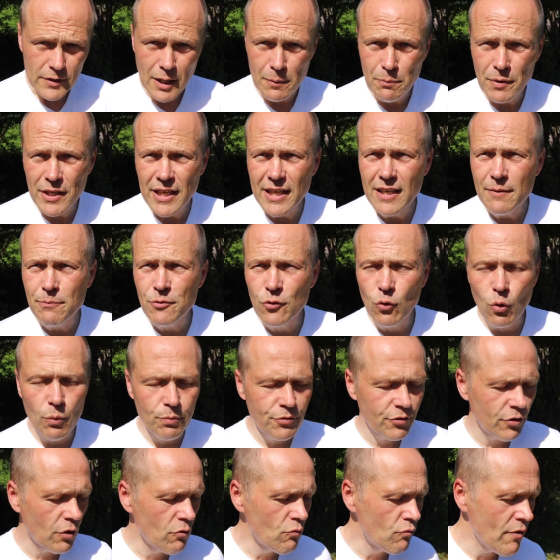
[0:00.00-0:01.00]
But it
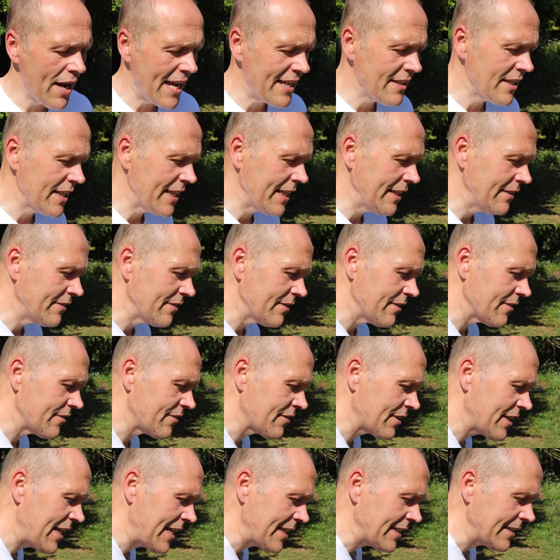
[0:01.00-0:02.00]
absorbs so readily into the
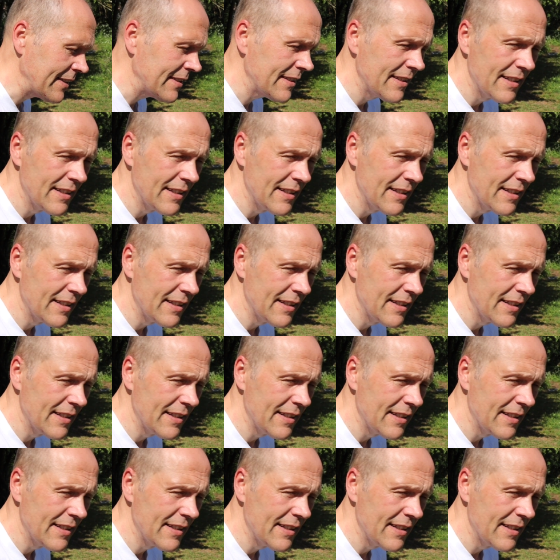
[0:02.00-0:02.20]
skin